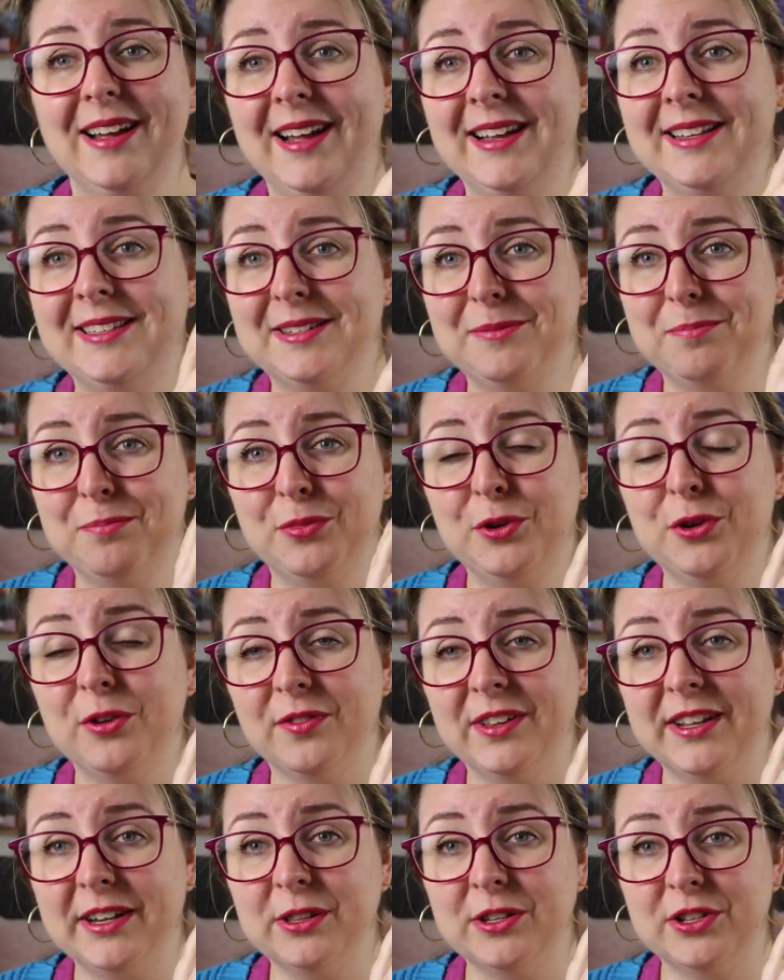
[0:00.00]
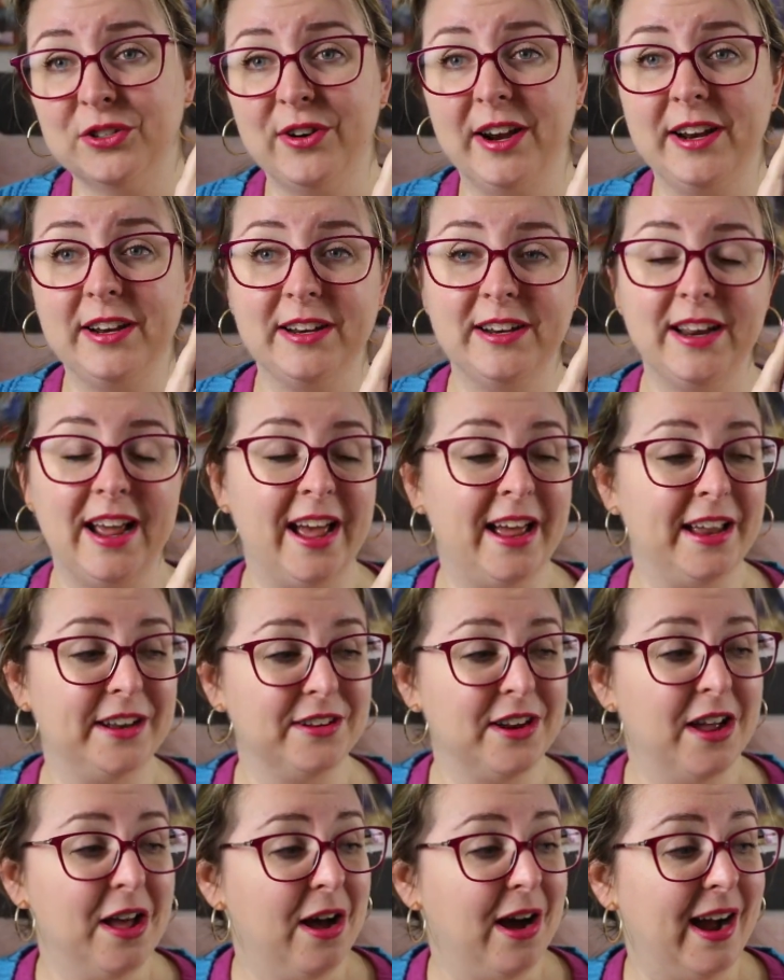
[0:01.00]
it's beautifully illustrated
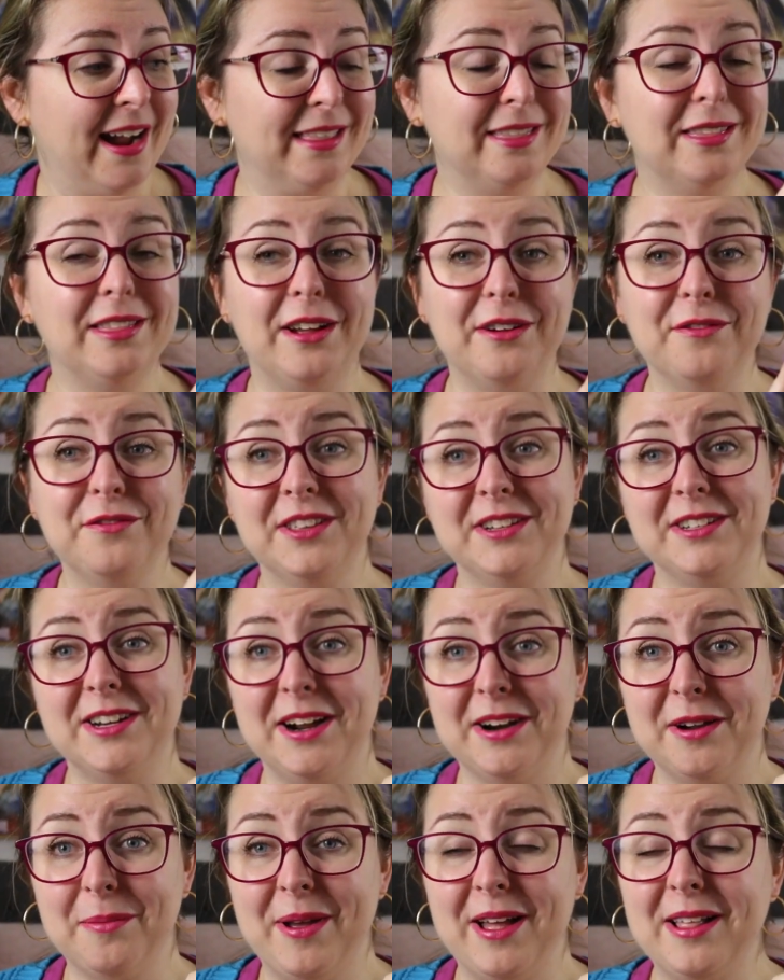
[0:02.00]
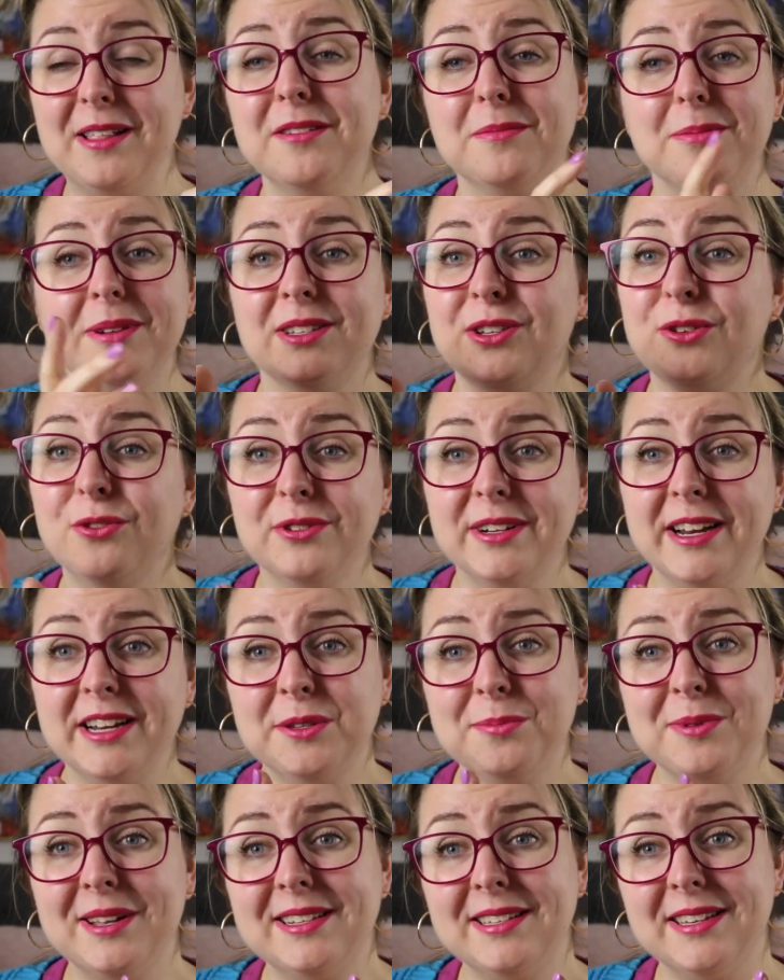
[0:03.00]
and I love the darker palette because it all takes
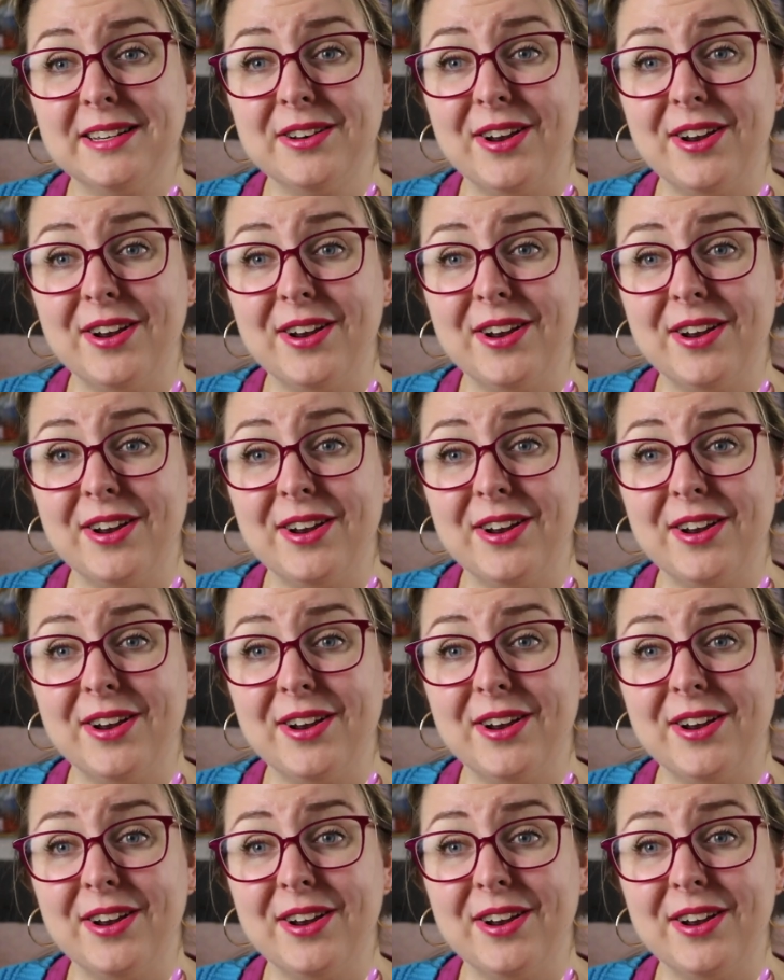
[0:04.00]
place at